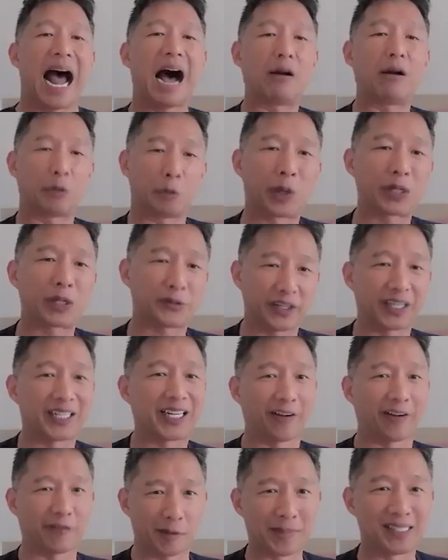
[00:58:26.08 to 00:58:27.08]
how it works with
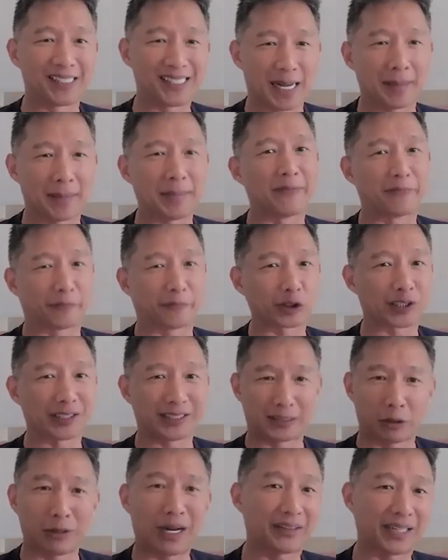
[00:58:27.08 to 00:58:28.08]
the government, Sam.
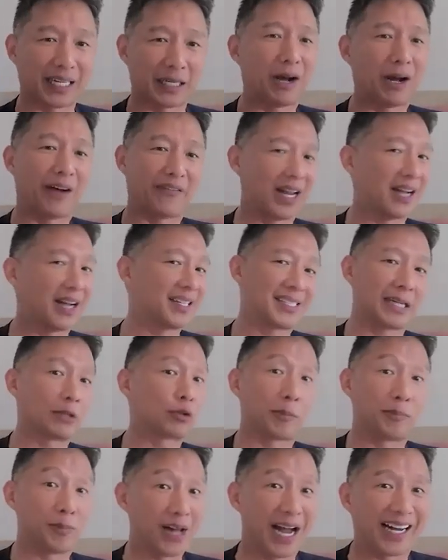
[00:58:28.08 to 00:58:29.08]
Unfortunately, they don't have a lot of
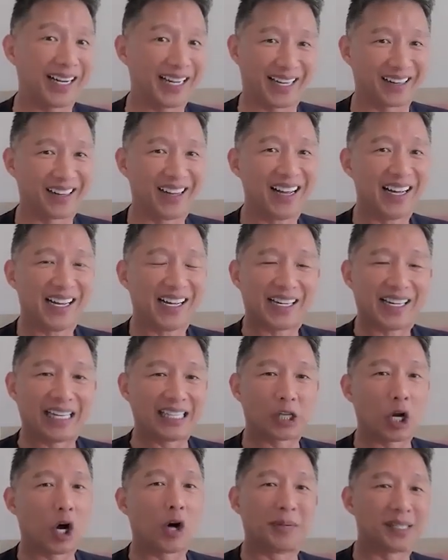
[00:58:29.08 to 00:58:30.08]
central planning.
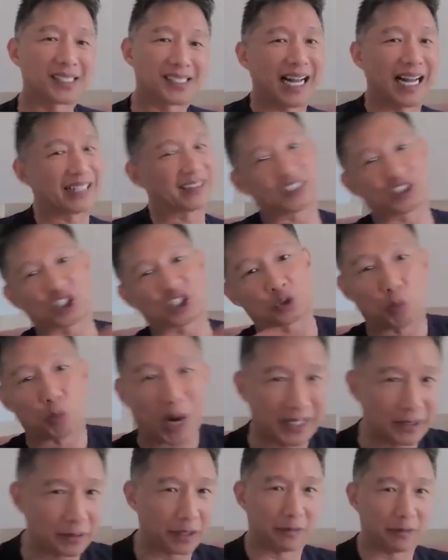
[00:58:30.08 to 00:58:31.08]
It's almost like they're just
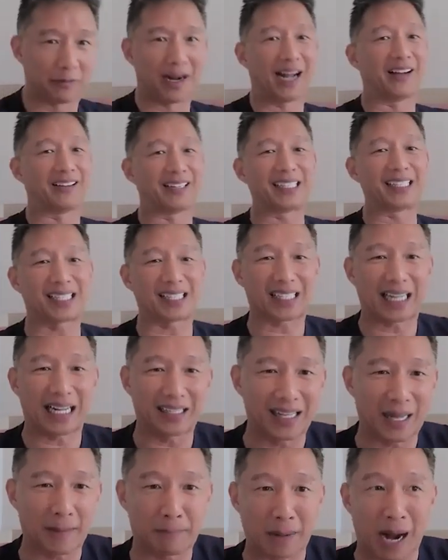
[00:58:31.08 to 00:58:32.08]
wandering around. It's
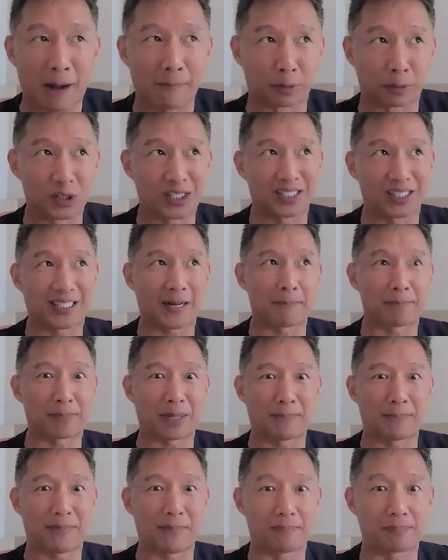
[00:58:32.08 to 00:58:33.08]
kind of like how Brazilian
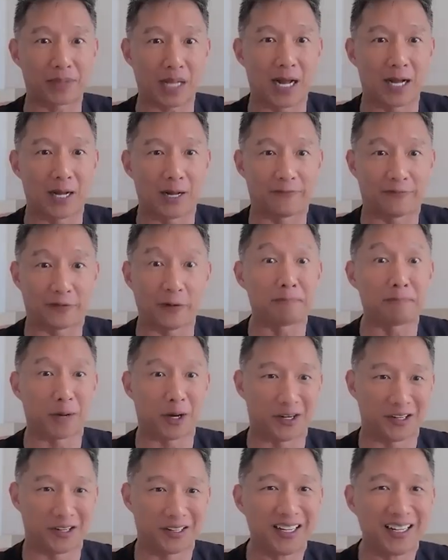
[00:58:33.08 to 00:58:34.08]
play
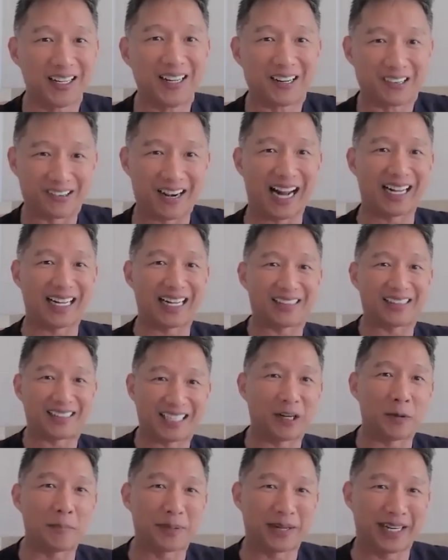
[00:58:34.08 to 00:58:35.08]
football, right?
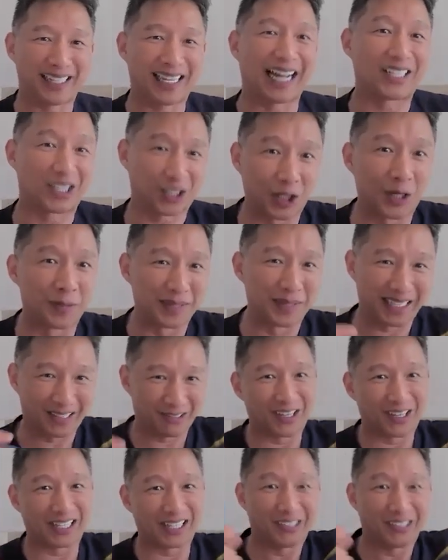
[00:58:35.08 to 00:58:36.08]
They don't play like
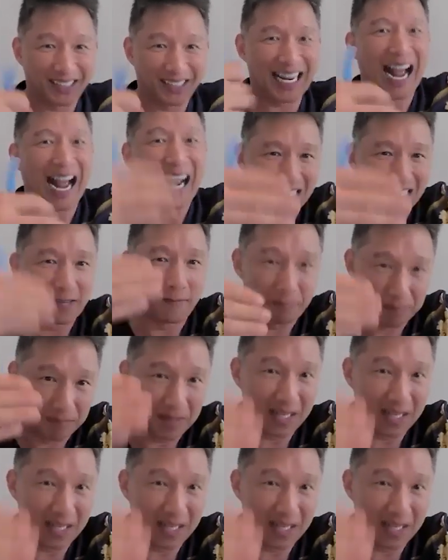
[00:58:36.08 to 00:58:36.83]
Germany where you attack